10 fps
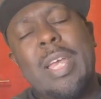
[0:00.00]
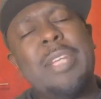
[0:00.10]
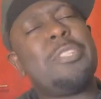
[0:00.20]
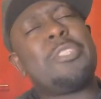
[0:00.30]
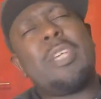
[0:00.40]

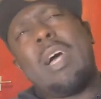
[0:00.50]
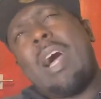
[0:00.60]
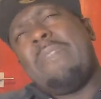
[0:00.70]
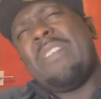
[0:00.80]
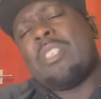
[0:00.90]
it just,
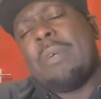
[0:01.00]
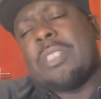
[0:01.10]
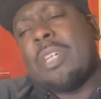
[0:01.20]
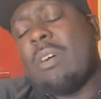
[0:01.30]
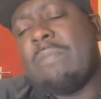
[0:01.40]
I think to
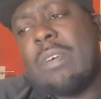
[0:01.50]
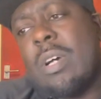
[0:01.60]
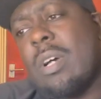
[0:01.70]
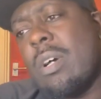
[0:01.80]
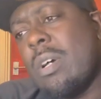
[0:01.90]
myself,
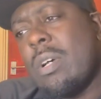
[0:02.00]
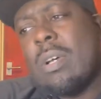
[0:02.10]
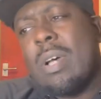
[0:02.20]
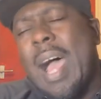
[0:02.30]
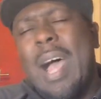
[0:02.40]

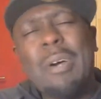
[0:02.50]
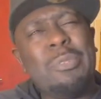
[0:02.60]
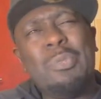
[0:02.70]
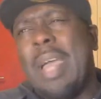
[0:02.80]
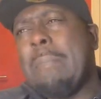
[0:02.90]
how
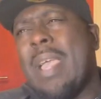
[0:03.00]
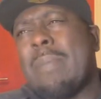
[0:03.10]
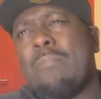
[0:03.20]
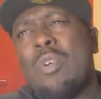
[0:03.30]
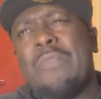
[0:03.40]
do they
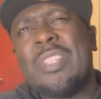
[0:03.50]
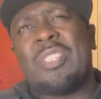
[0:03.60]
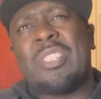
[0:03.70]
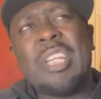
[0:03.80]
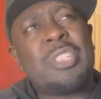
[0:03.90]
make
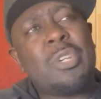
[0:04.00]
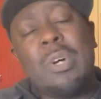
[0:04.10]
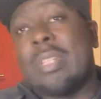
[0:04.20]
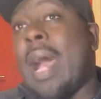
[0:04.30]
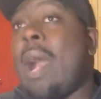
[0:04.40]
movies this
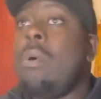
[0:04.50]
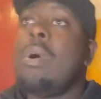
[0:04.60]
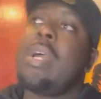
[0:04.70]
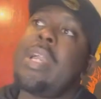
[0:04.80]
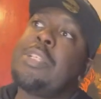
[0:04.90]
good? How
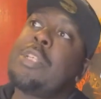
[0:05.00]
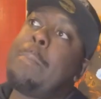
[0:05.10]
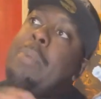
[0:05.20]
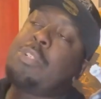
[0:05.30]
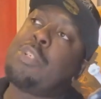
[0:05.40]
is
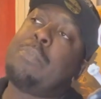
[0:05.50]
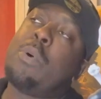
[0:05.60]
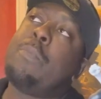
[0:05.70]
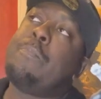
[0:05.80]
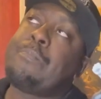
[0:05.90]
it
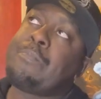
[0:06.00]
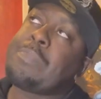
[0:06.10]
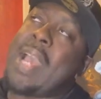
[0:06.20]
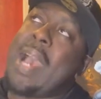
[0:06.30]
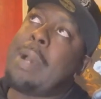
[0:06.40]
possible
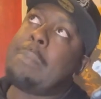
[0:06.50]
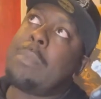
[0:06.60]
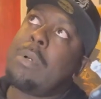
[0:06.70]
that